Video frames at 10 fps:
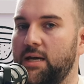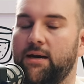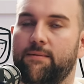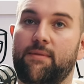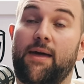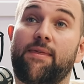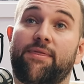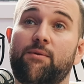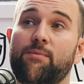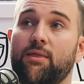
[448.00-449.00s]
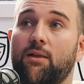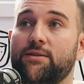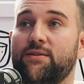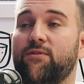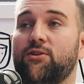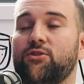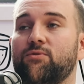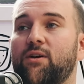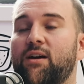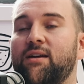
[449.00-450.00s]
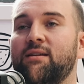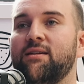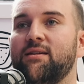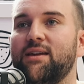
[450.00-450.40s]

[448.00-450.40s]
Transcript: Yeah. And the thing with loss aversion, right,